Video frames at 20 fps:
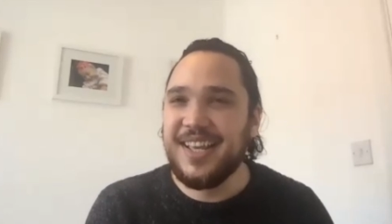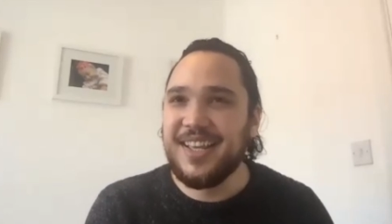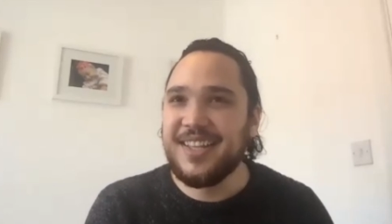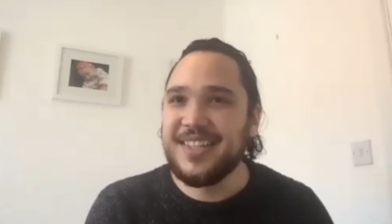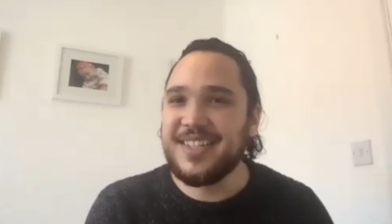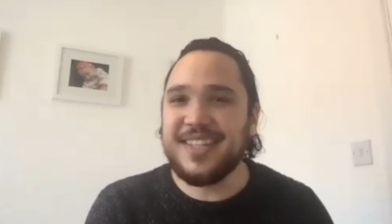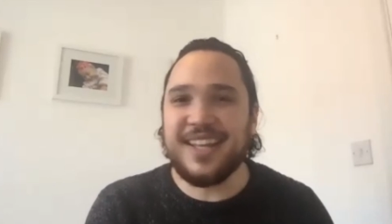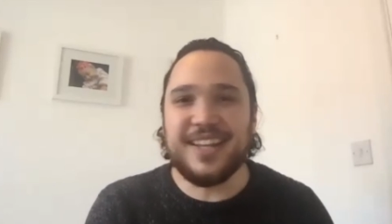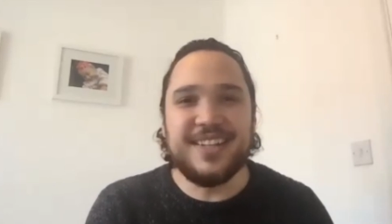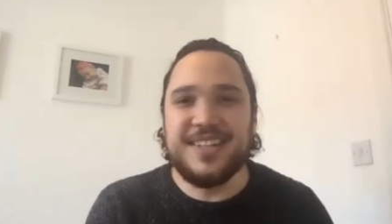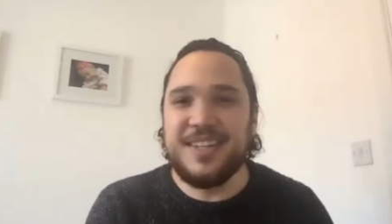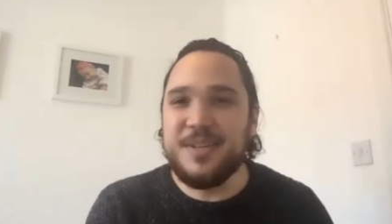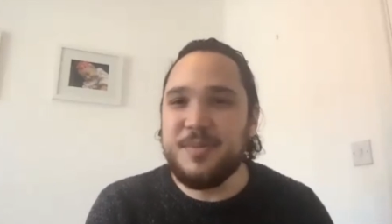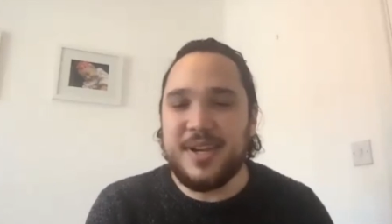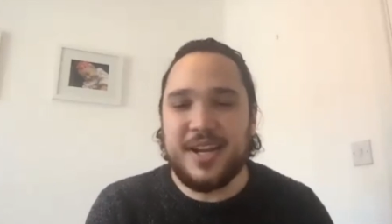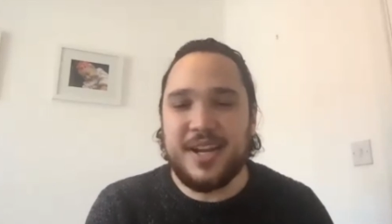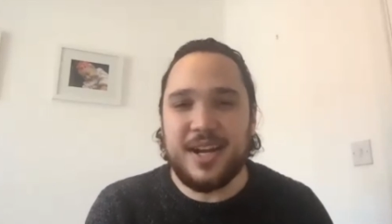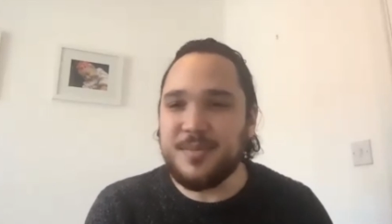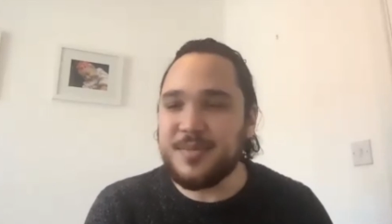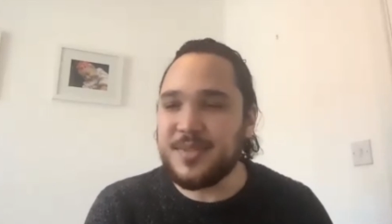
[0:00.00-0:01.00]
suddenly
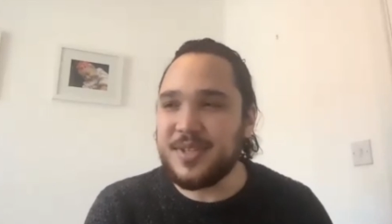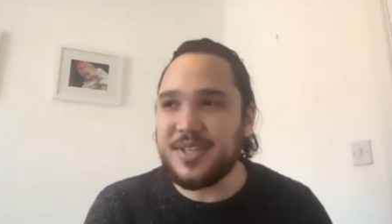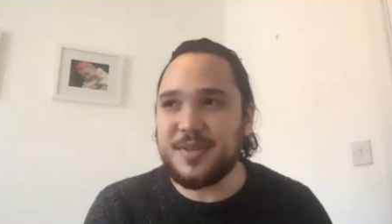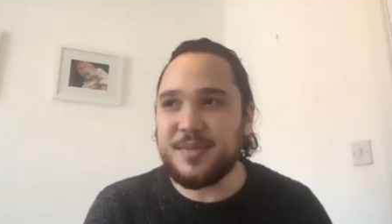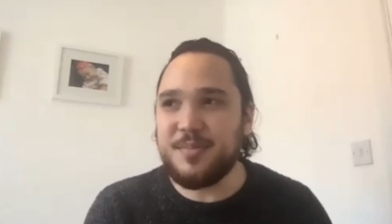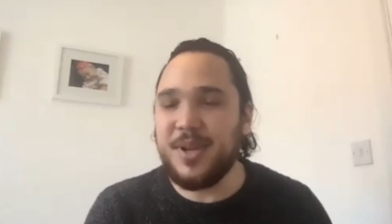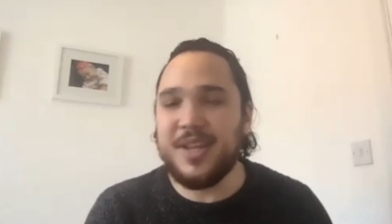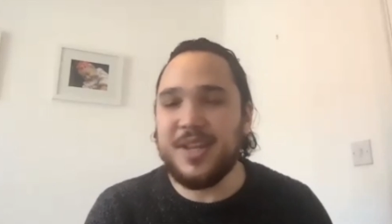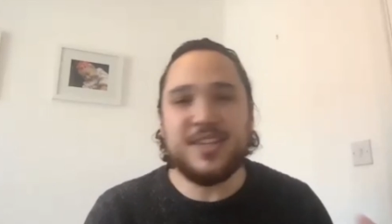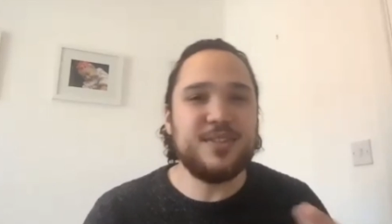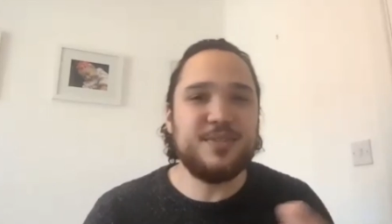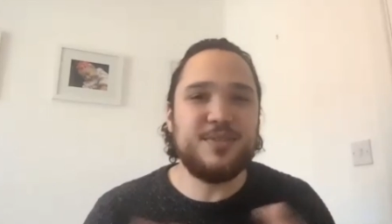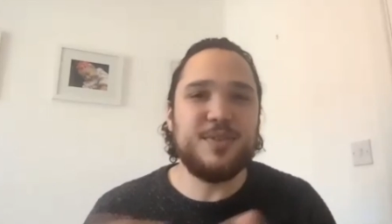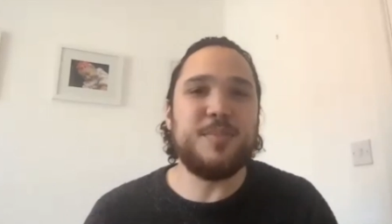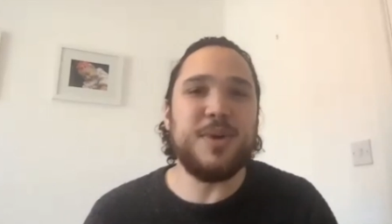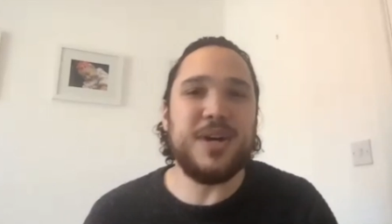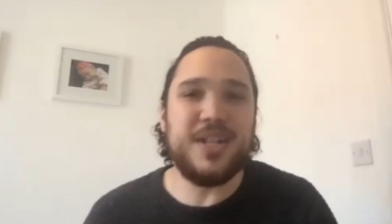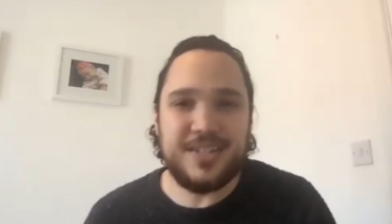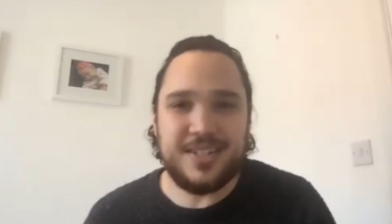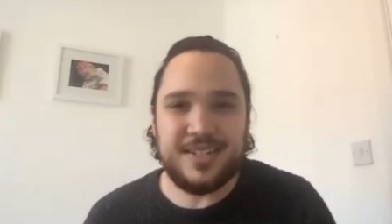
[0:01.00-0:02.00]
becomes this place of
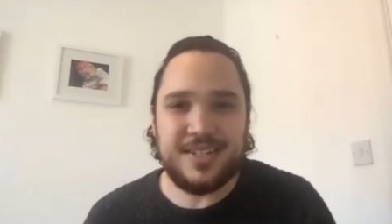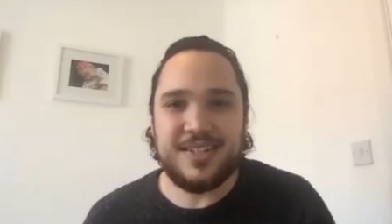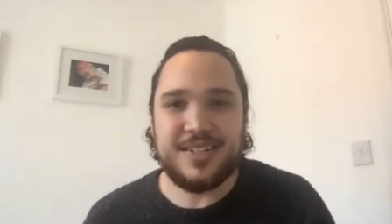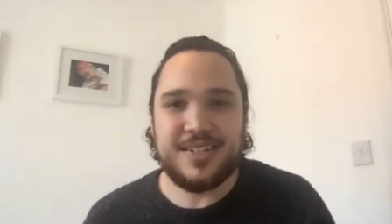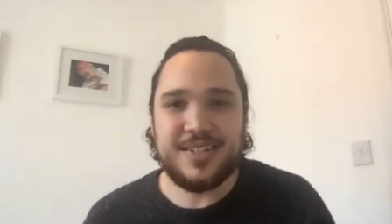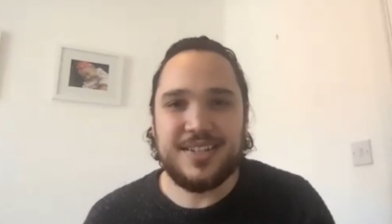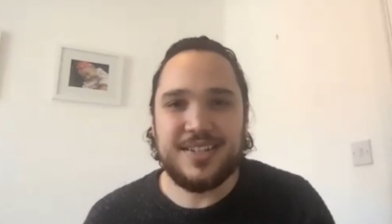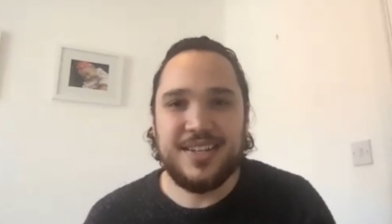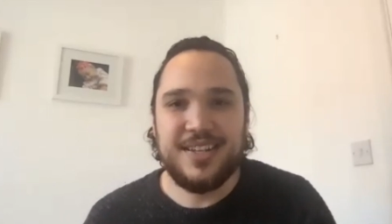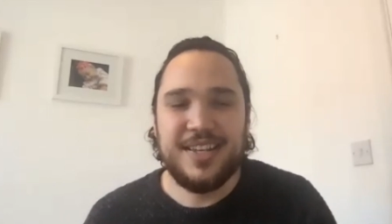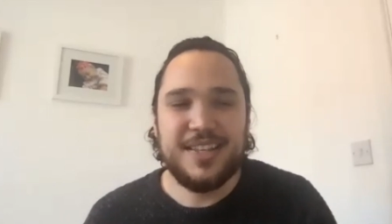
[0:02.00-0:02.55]
abundance.